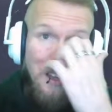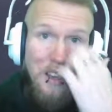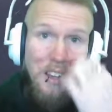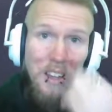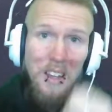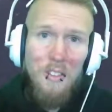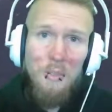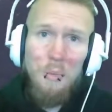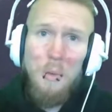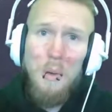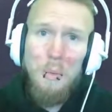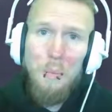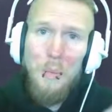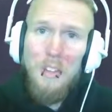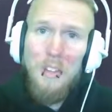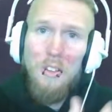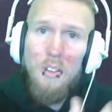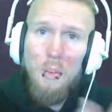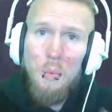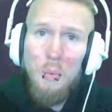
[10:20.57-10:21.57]
It's what we
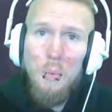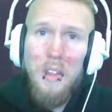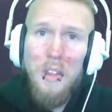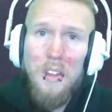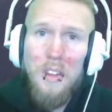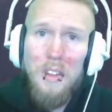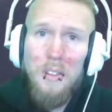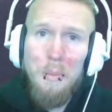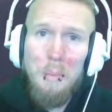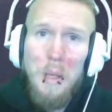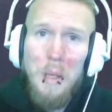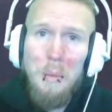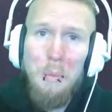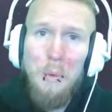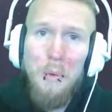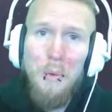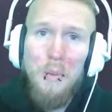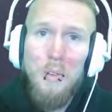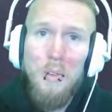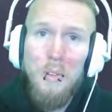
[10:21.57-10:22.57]
do with other
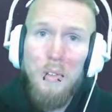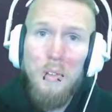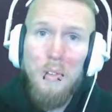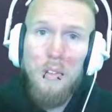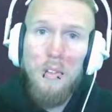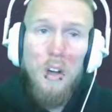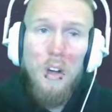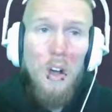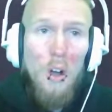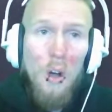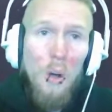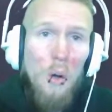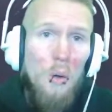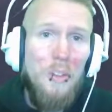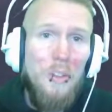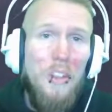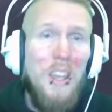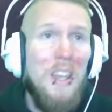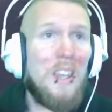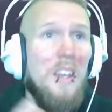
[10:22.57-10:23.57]
people. Oh,
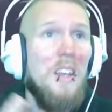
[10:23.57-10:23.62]
they